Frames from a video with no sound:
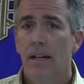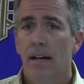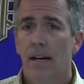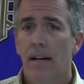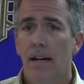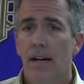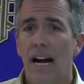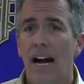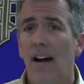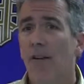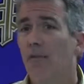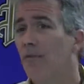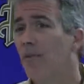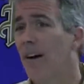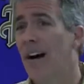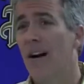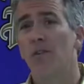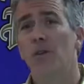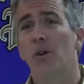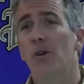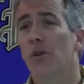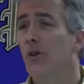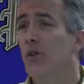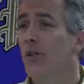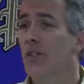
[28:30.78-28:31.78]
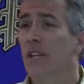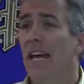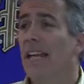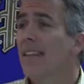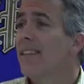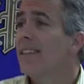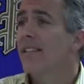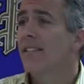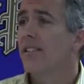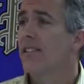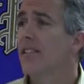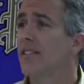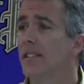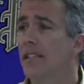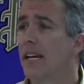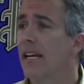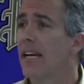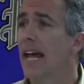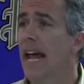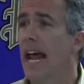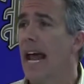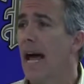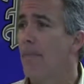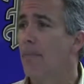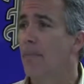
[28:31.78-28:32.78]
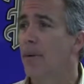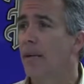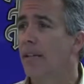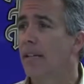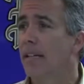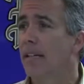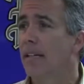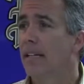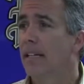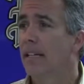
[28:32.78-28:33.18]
Our founders said this is going to happen.